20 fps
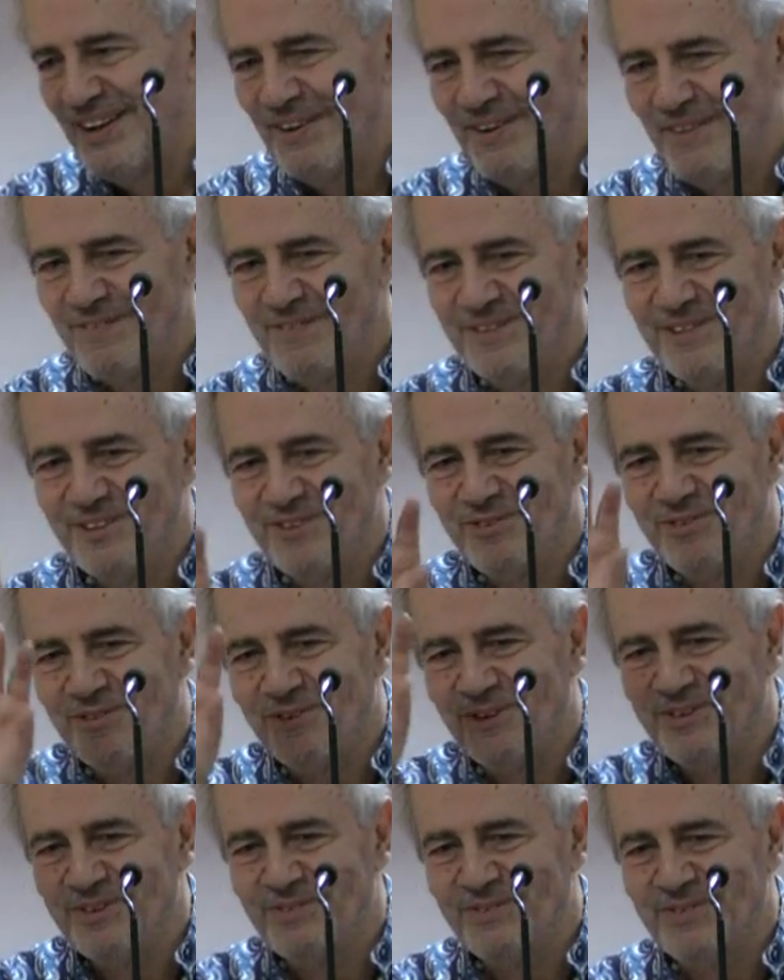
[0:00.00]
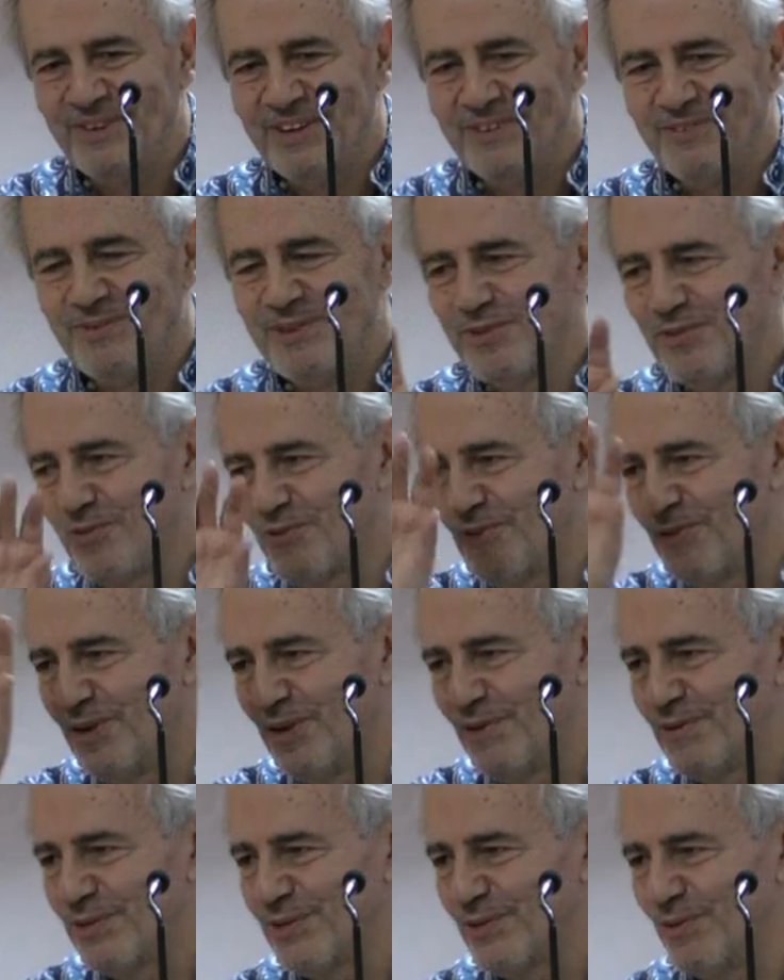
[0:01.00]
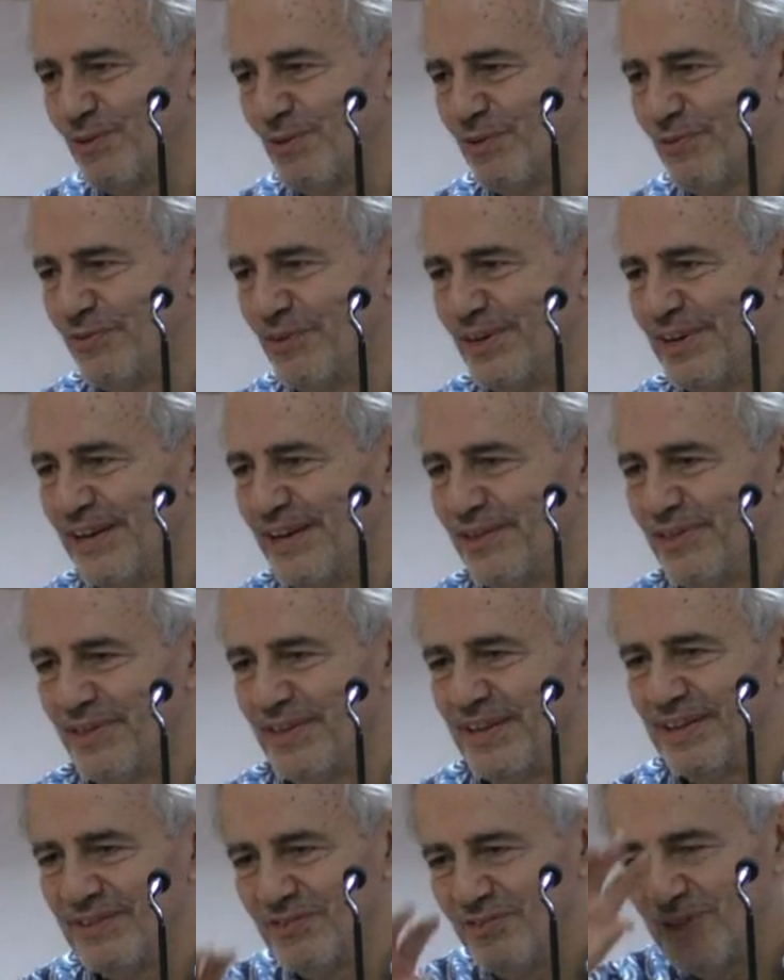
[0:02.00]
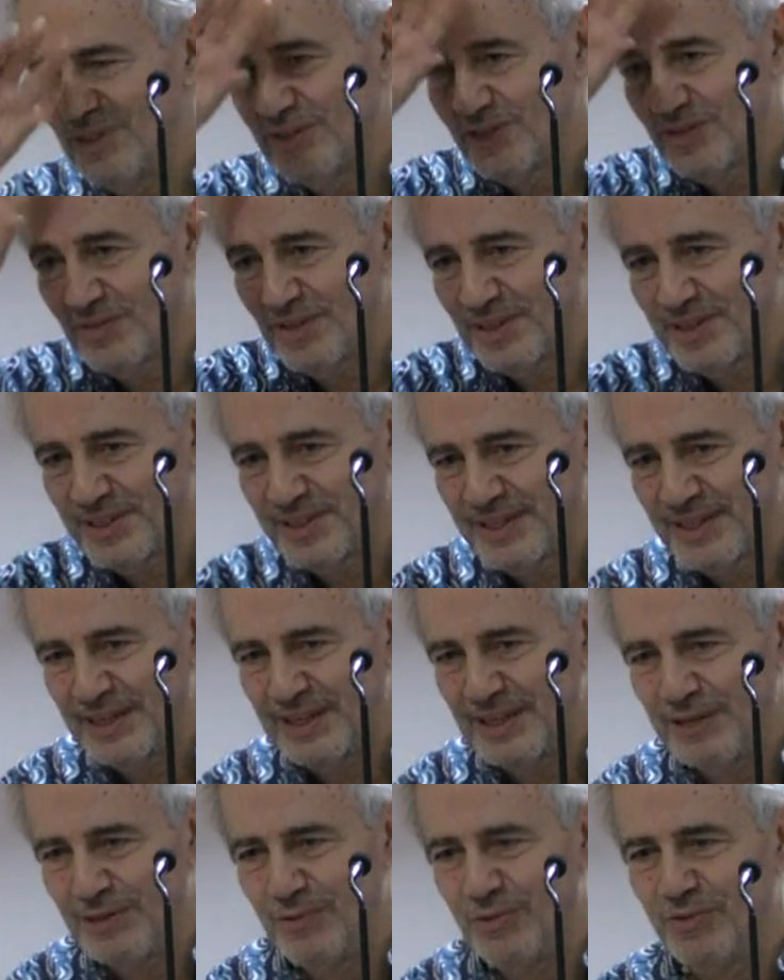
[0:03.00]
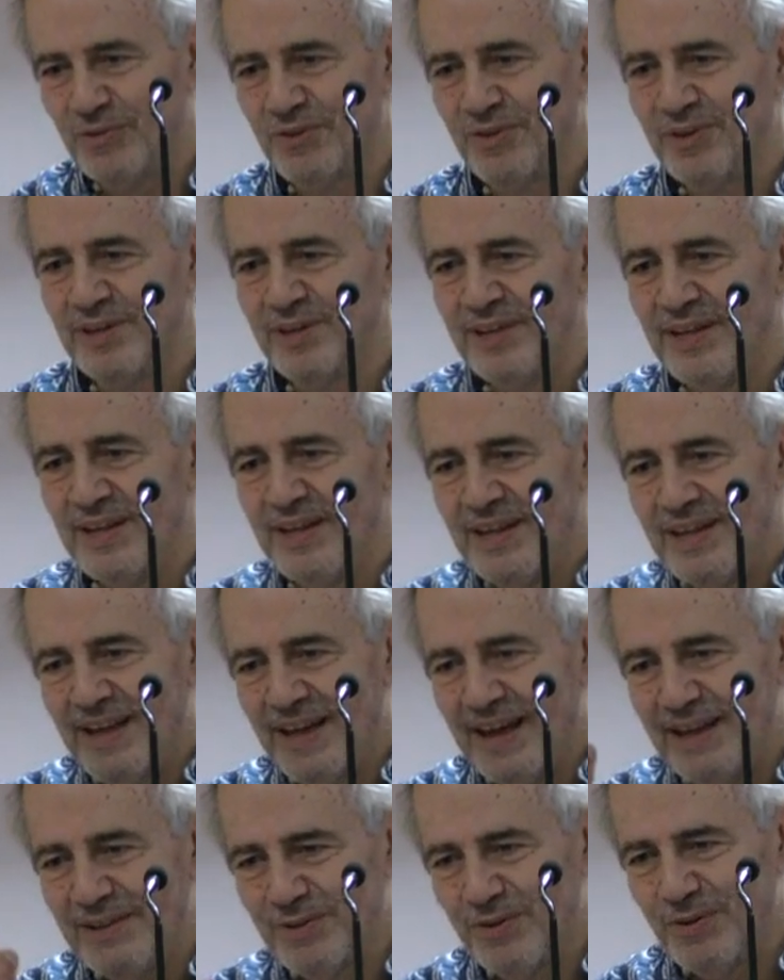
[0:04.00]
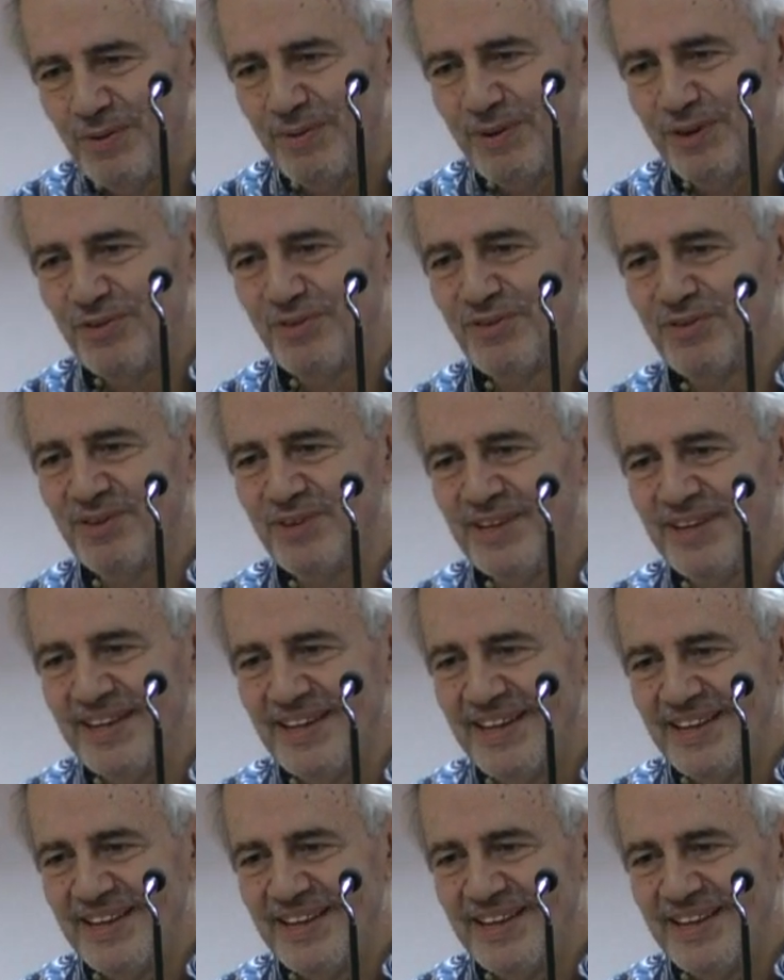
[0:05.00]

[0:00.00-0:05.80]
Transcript: of the Tro with Troy was all for nothing, she's just an illusion, and who is she